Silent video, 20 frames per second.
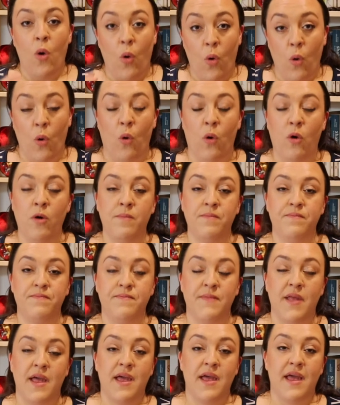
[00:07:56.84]
Or,
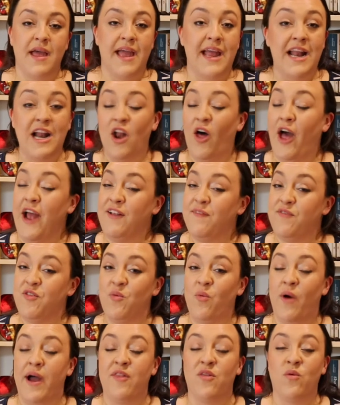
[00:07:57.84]
in light of
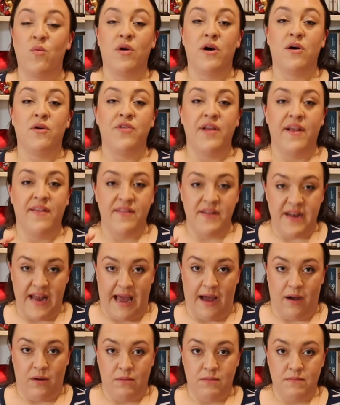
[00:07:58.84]
the way the world is
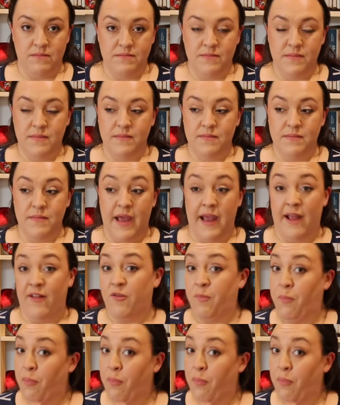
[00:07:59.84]
now, its